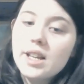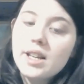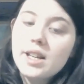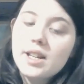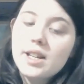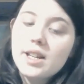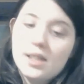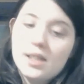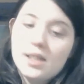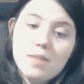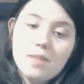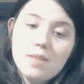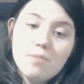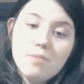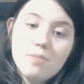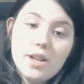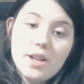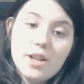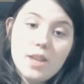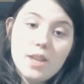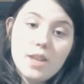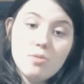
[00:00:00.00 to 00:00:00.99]
so then
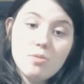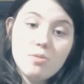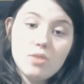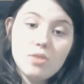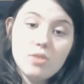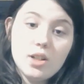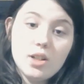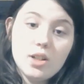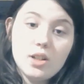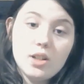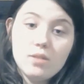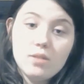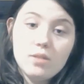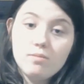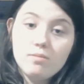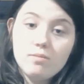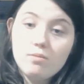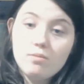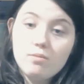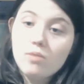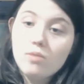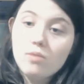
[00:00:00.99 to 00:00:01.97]
being able to
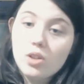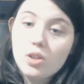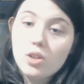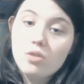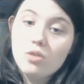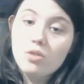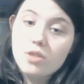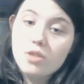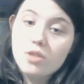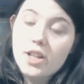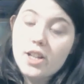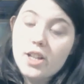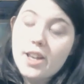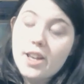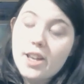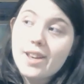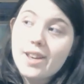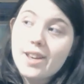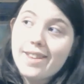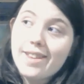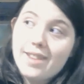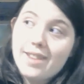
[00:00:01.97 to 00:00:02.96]
critique
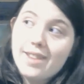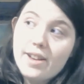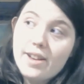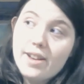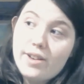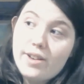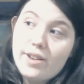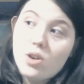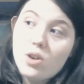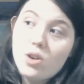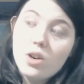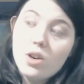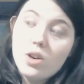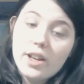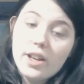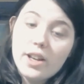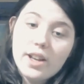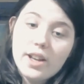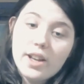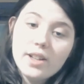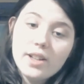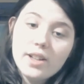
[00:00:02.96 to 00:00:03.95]
and then not
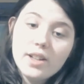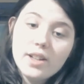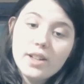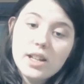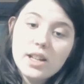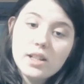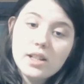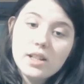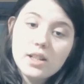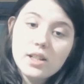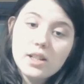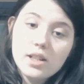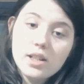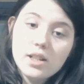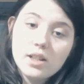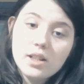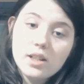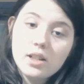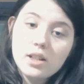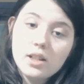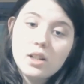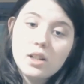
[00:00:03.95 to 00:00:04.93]
again. And
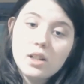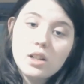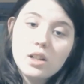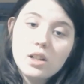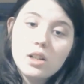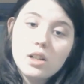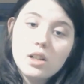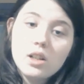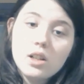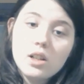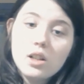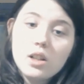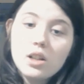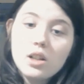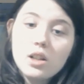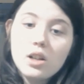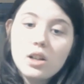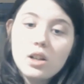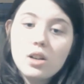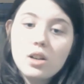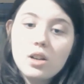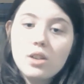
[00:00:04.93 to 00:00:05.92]

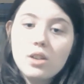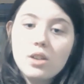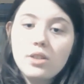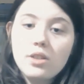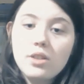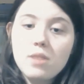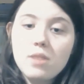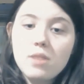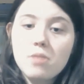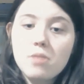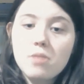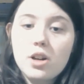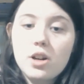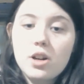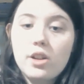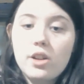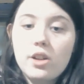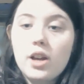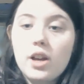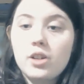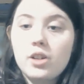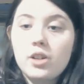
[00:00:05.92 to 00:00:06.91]
I think part of
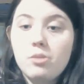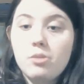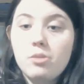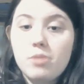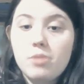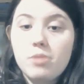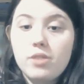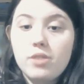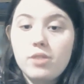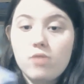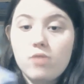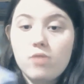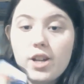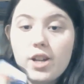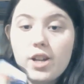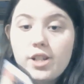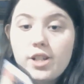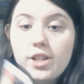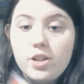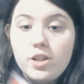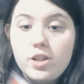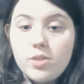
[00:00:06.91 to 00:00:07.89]
that could be the
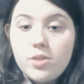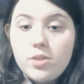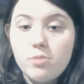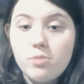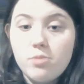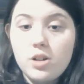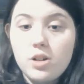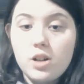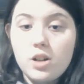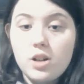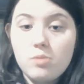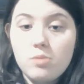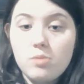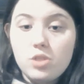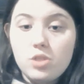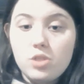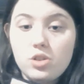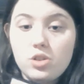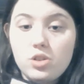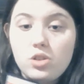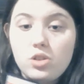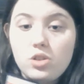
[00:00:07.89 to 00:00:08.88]
writers, but I'm
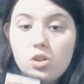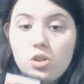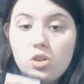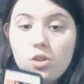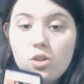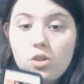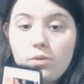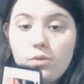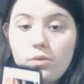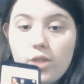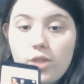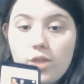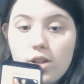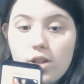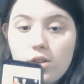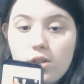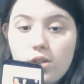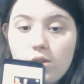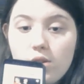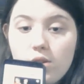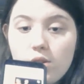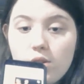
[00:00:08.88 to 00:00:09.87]
just not
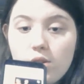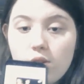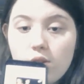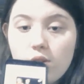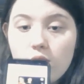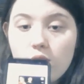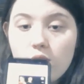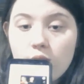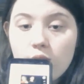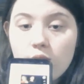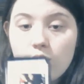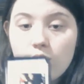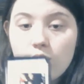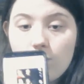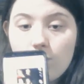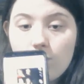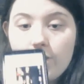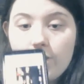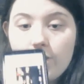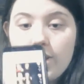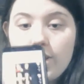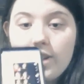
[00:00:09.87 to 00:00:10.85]
convinced.
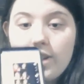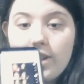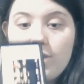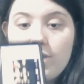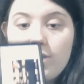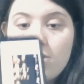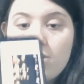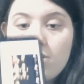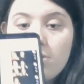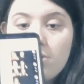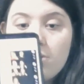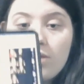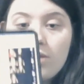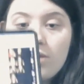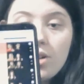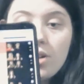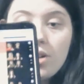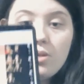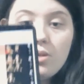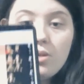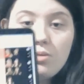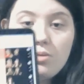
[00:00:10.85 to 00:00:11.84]
Sorry, nearly dropped my
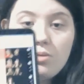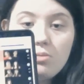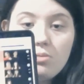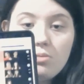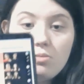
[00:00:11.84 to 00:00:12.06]
phone.